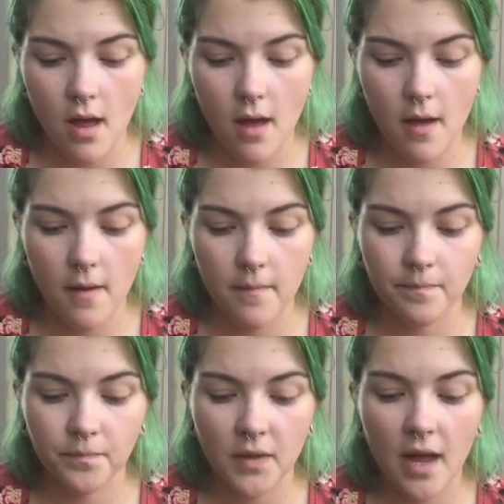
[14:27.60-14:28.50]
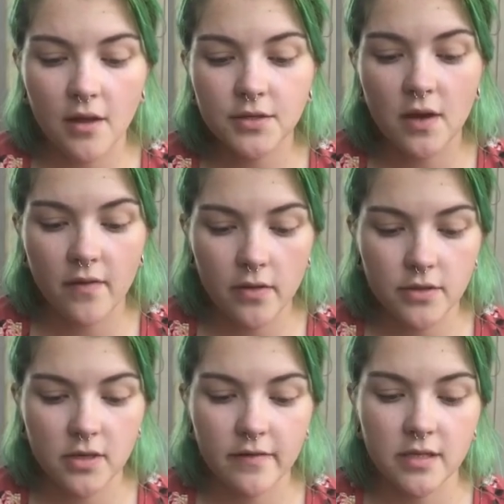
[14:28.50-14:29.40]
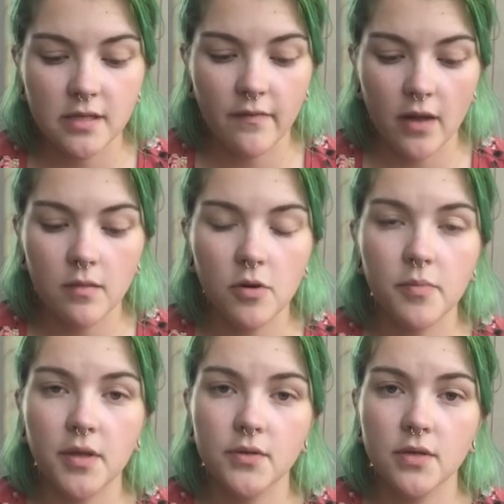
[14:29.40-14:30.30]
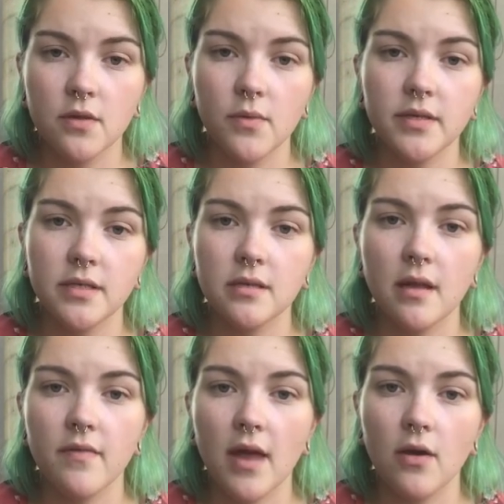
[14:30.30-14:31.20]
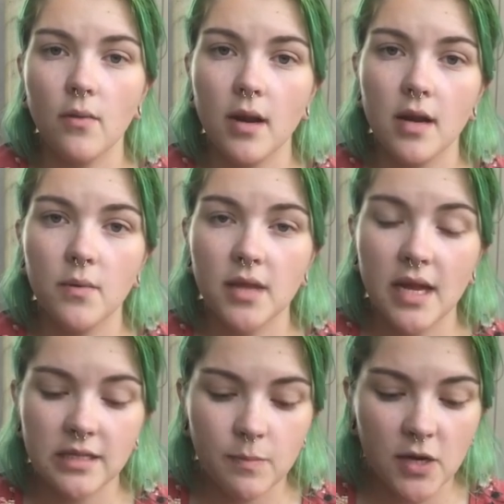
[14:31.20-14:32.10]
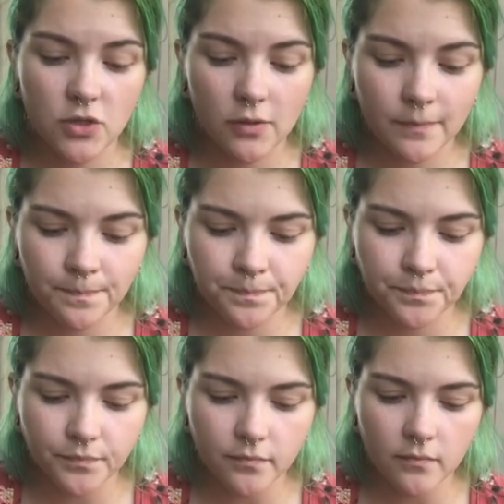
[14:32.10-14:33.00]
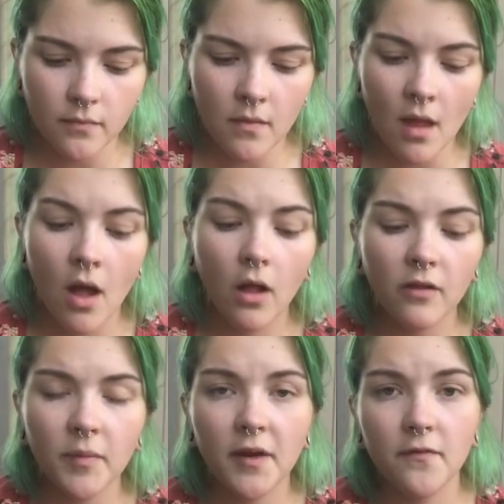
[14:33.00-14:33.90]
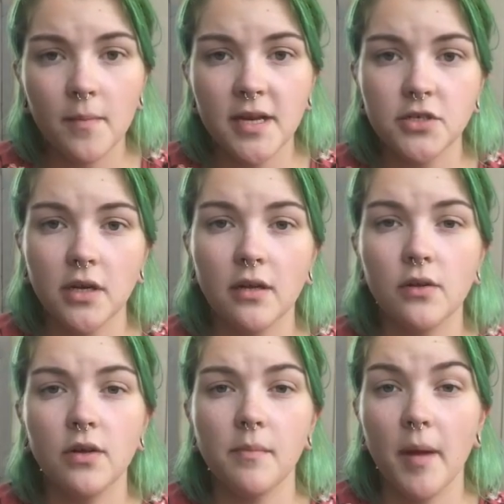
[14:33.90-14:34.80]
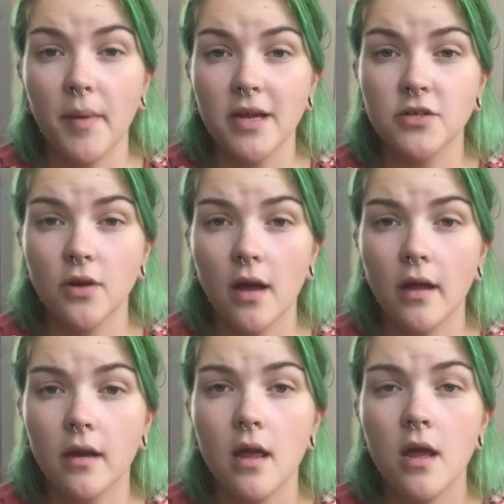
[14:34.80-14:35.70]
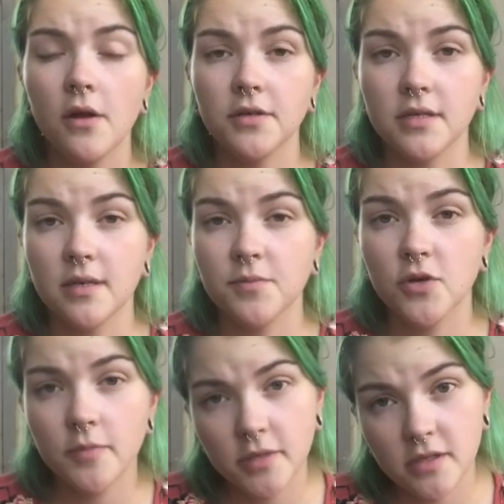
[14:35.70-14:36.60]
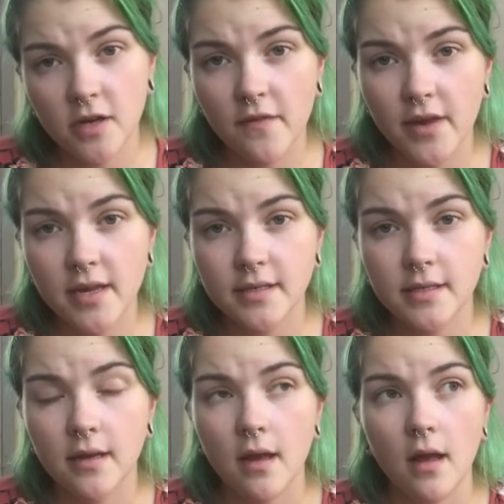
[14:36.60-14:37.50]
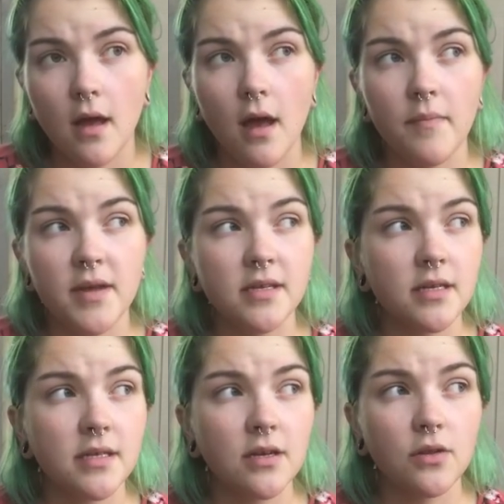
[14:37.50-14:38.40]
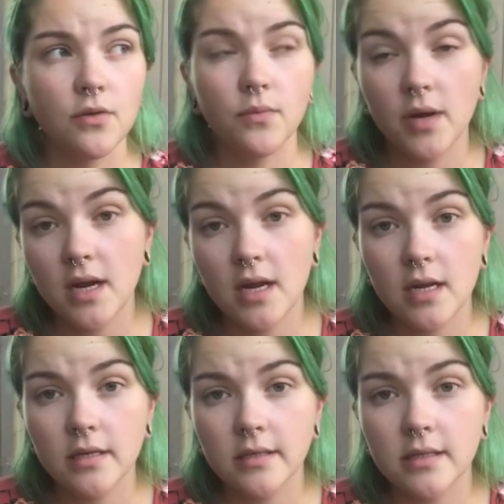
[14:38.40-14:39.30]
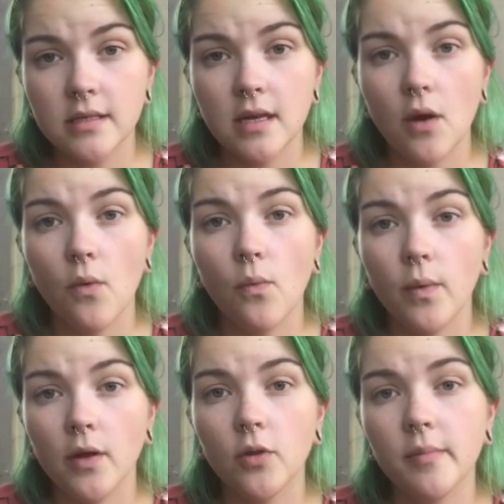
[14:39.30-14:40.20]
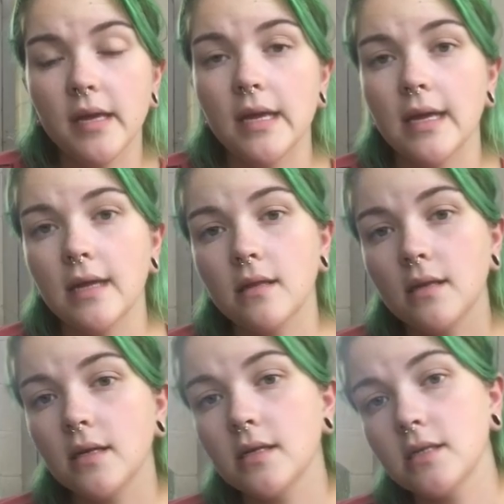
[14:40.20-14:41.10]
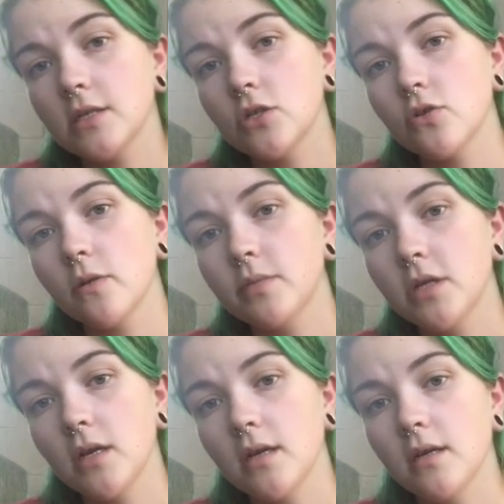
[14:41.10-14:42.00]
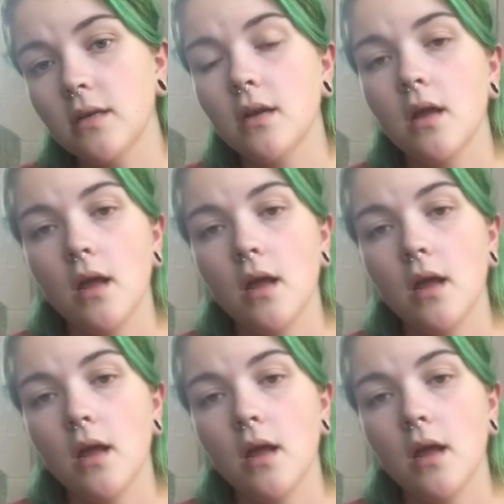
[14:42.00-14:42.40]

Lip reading: I also have other services available, but those are the ones that are running with that special. All of my information, including my Patreon, which is a subscription service that does include readings, will be in the description.